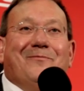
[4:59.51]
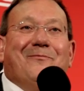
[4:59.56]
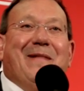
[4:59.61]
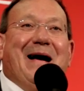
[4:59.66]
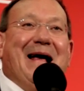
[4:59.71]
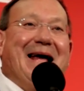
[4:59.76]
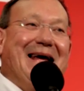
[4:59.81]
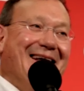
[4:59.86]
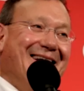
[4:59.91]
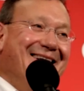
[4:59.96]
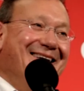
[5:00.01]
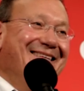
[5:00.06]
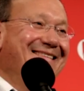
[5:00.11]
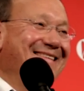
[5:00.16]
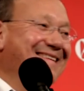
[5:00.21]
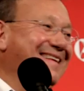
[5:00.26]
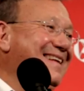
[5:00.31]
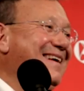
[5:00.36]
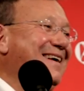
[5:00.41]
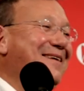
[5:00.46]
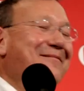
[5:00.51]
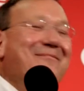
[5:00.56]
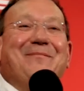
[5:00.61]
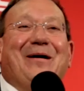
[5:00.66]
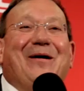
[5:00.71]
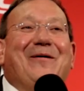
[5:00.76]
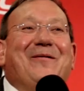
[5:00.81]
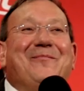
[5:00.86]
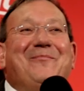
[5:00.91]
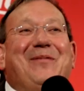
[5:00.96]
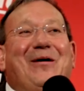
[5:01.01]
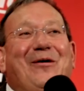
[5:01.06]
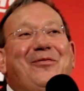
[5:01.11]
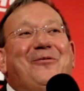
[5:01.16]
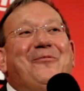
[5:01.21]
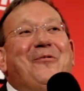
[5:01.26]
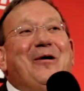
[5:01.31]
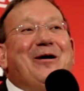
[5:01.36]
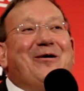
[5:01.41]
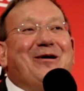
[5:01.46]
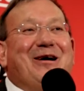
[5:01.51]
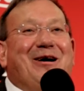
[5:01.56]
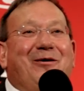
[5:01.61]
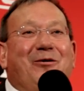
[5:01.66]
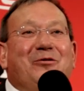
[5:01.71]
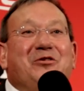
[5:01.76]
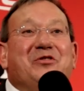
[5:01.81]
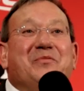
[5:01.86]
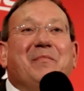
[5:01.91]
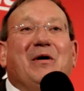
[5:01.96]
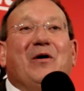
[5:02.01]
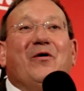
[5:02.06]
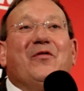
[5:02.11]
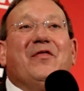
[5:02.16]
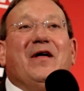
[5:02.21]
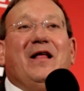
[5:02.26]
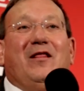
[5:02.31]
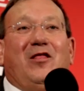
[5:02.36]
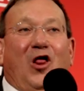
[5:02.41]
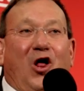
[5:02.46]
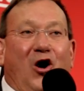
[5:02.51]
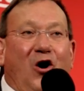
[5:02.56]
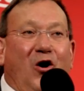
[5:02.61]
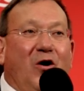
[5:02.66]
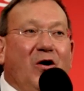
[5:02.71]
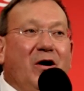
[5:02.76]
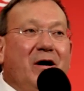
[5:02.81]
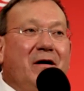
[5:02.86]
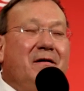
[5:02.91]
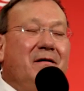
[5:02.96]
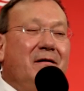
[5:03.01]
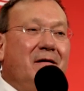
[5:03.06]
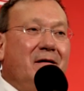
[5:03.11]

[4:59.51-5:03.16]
Man. Both well-coached, both long,